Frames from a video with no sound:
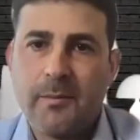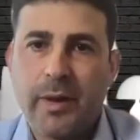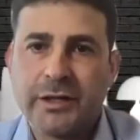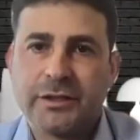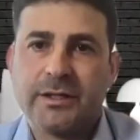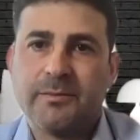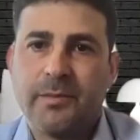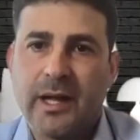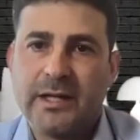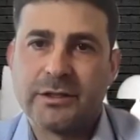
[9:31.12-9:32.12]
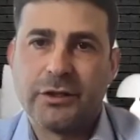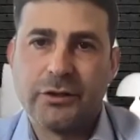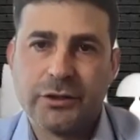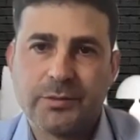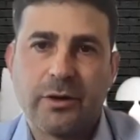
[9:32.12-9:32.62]
budget plays a
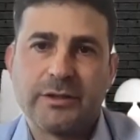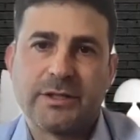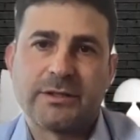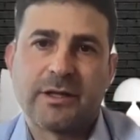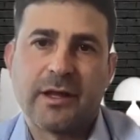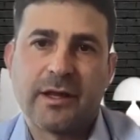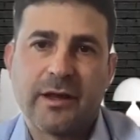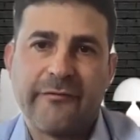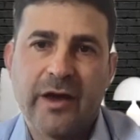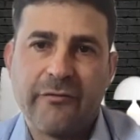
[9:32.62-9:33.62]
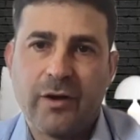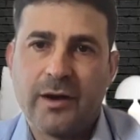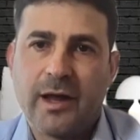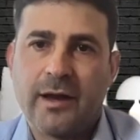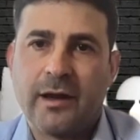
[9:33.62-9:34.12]
huge process. I think if
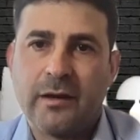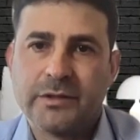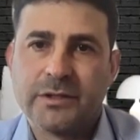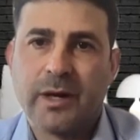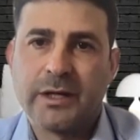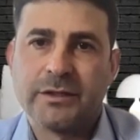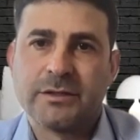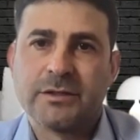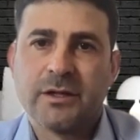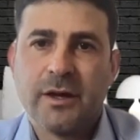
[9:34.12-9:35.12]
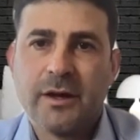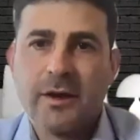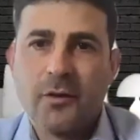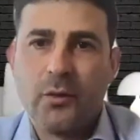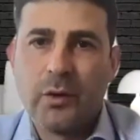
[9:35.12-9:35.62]
everyone had unlimited budgets,
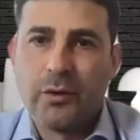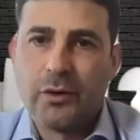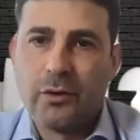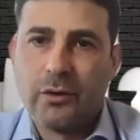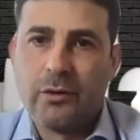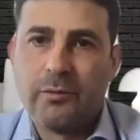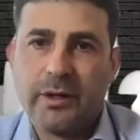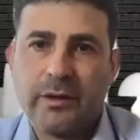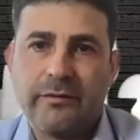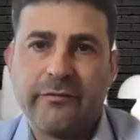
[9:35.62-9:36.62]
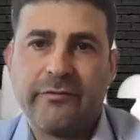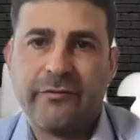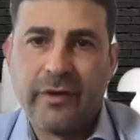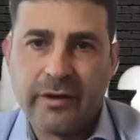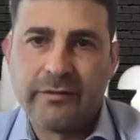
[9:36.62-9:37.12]
we would all be
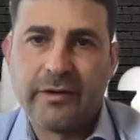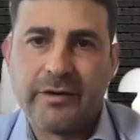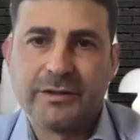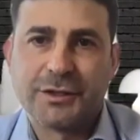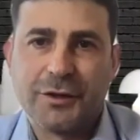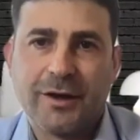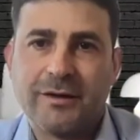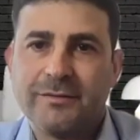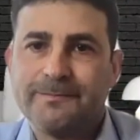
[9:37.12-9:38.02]
very, very secure.